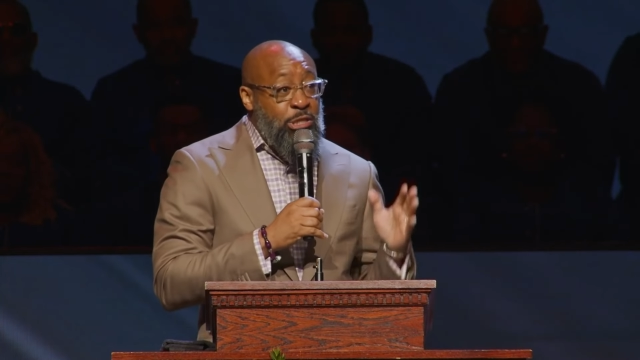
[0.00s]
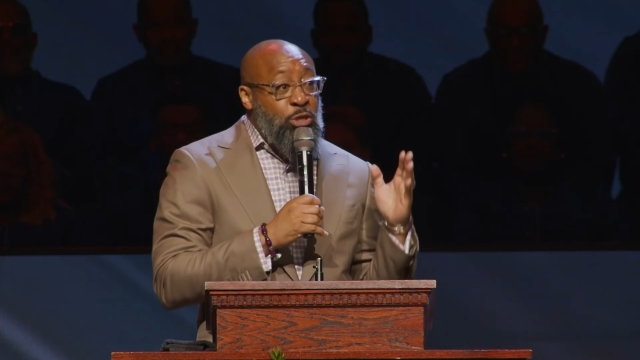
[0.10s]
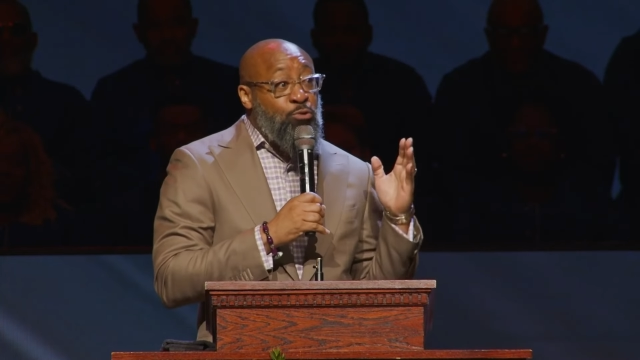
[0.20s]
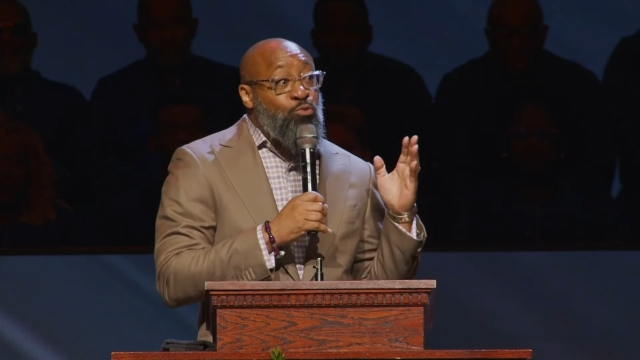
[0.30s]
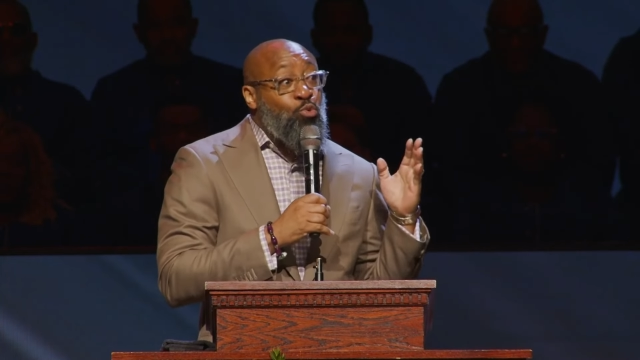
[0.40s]

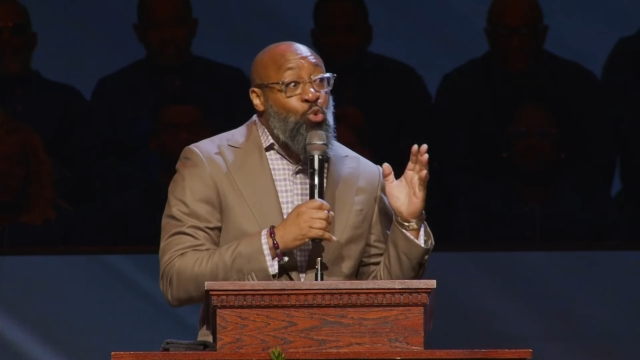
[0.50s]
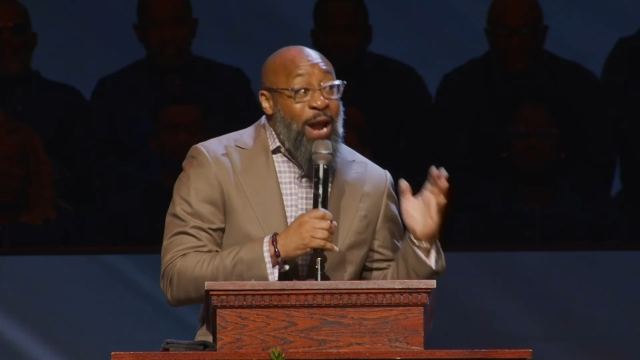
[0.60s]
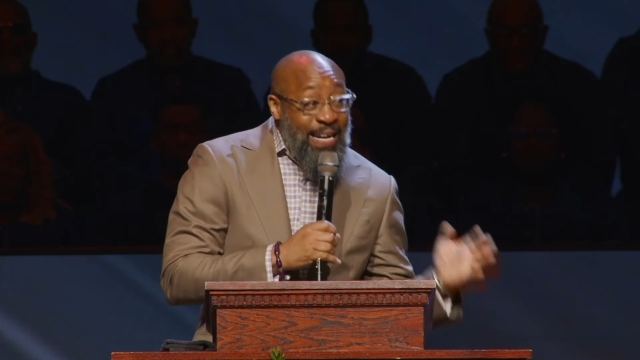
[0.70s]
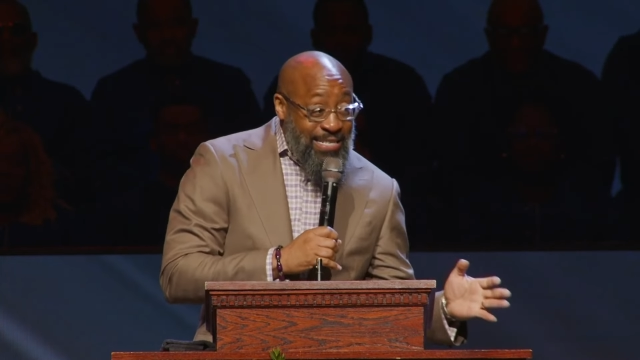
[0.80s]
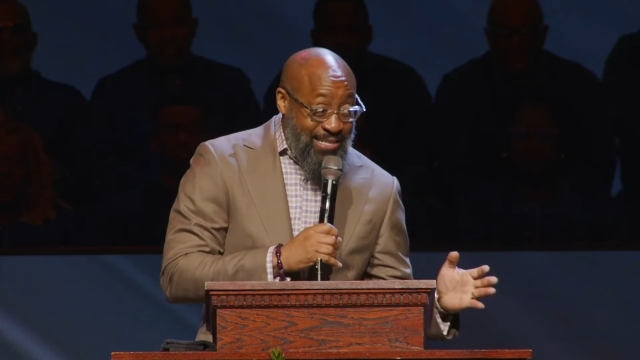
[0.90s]

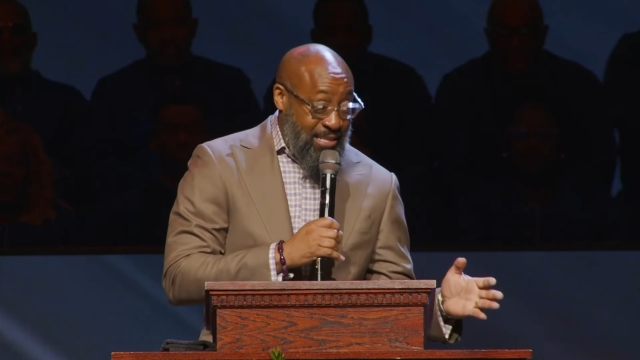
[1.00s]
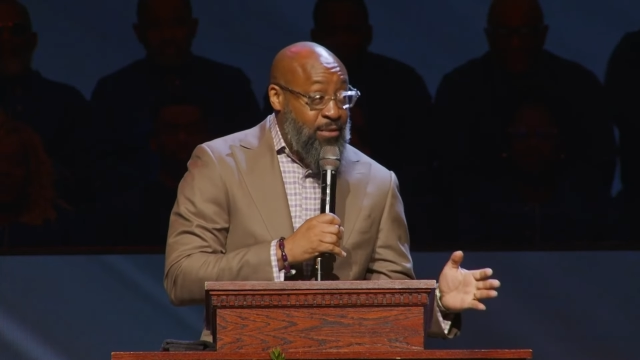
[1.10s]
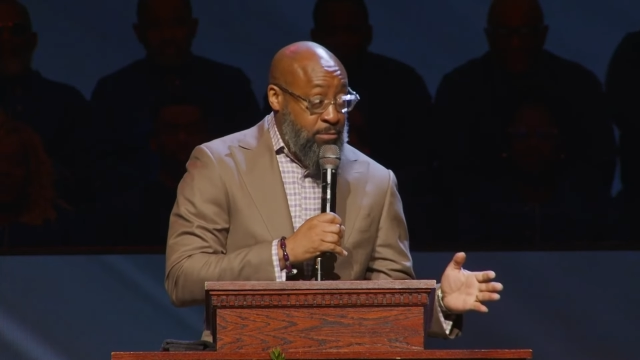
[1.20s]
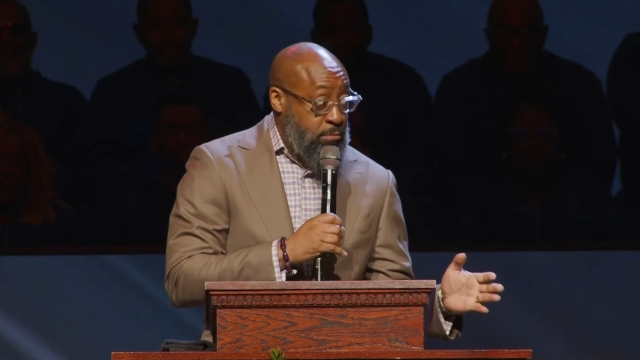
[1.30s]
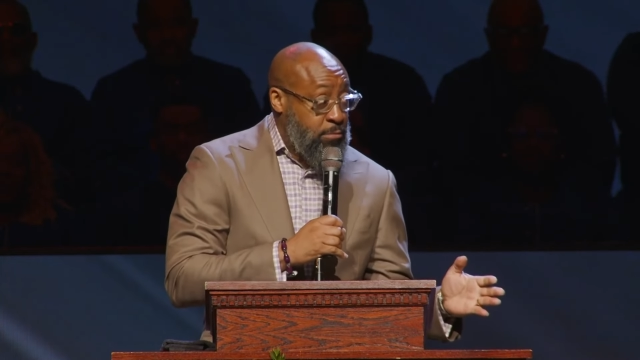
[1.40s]

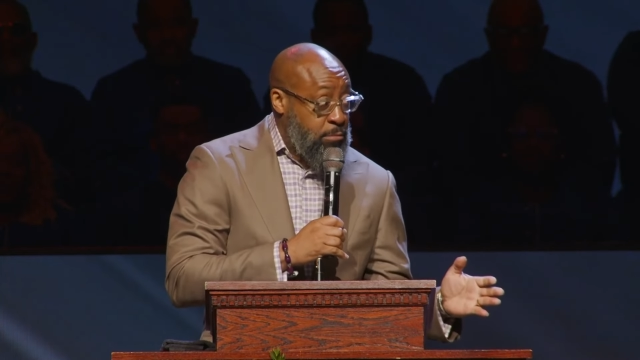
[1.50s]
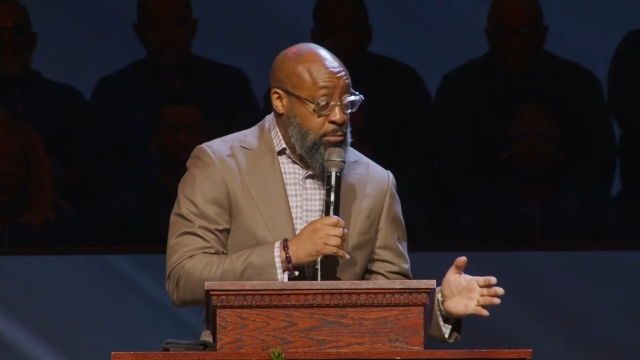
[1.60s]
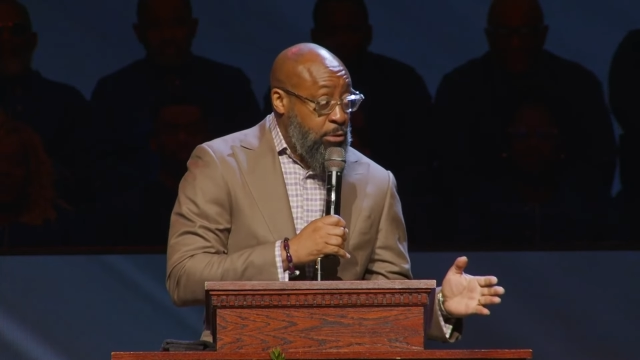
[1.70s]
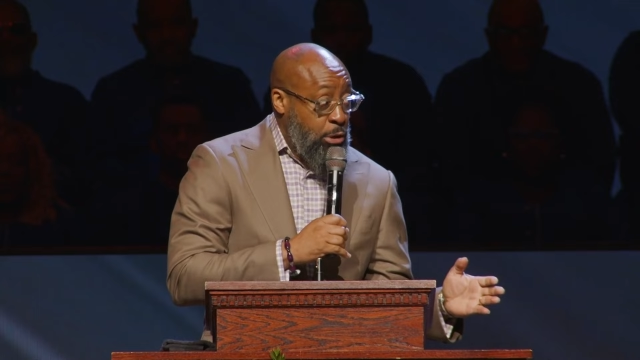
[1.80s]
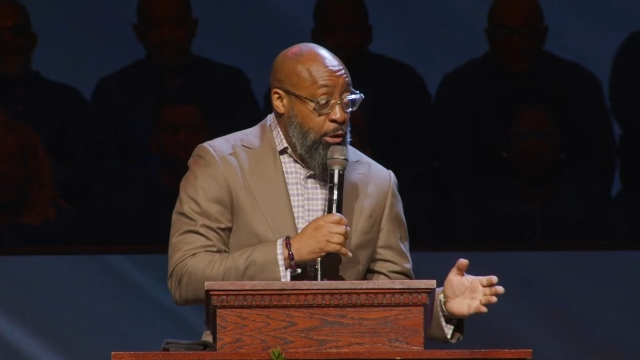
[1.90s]
direction
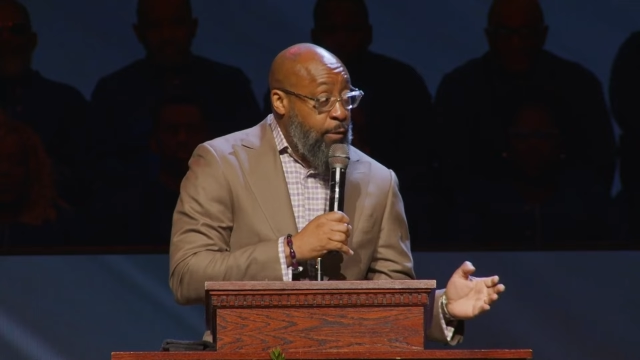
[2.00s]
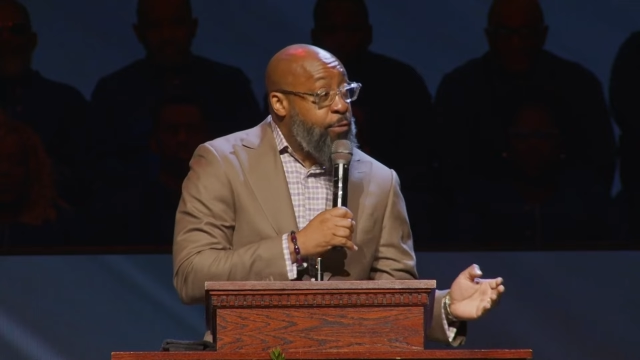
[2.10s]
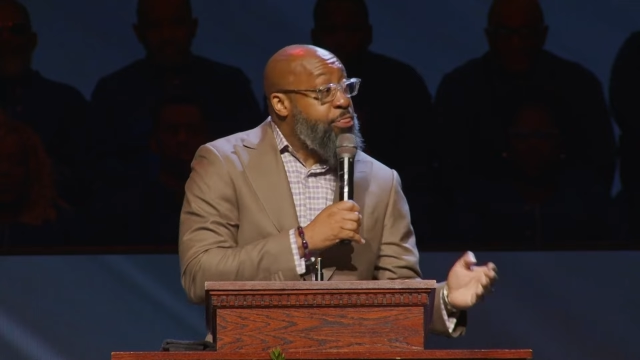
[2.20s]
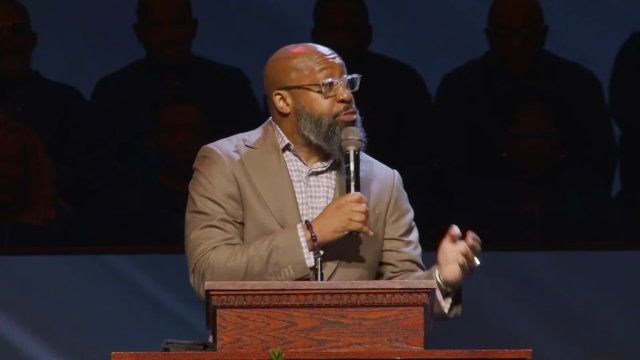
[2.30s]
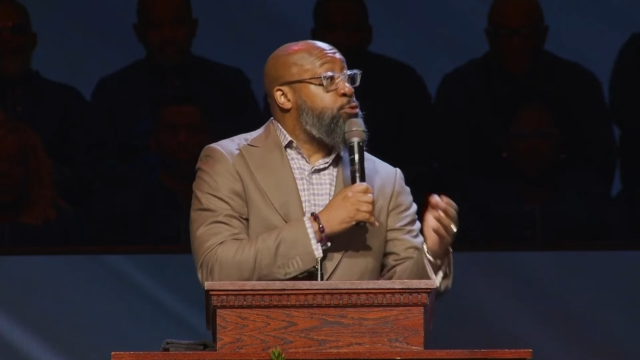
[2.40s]

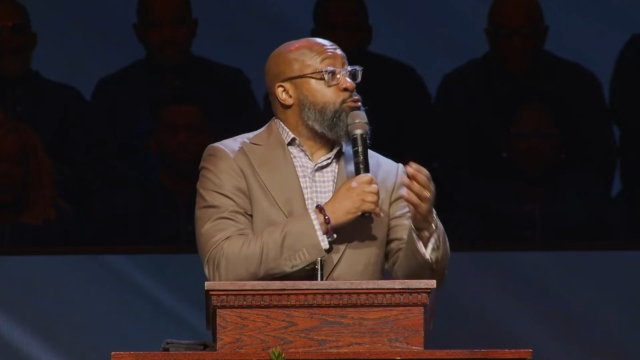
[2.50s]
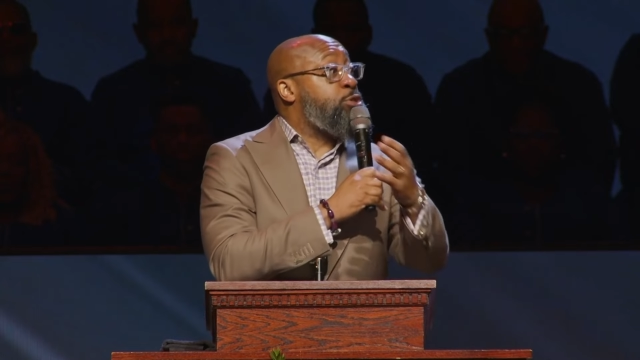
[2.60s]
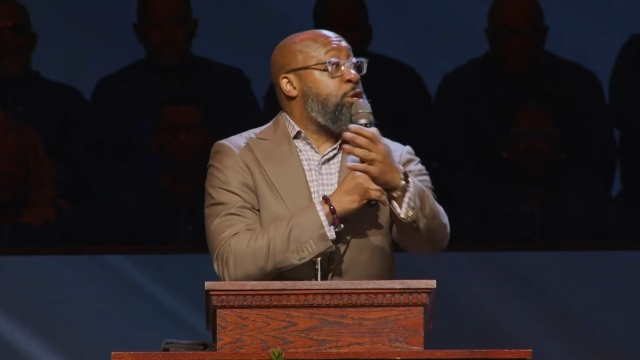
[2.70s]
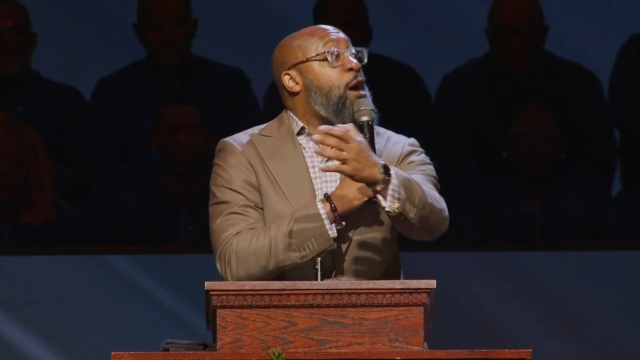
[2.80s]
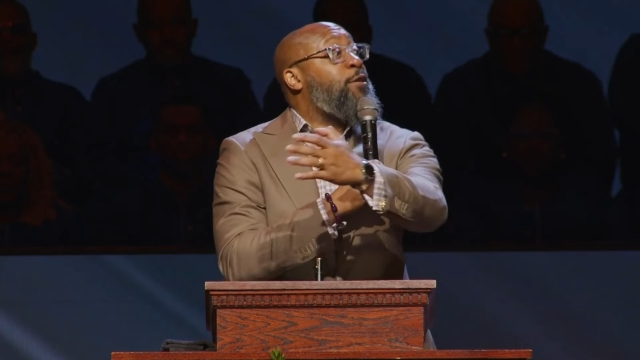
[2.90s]
through dark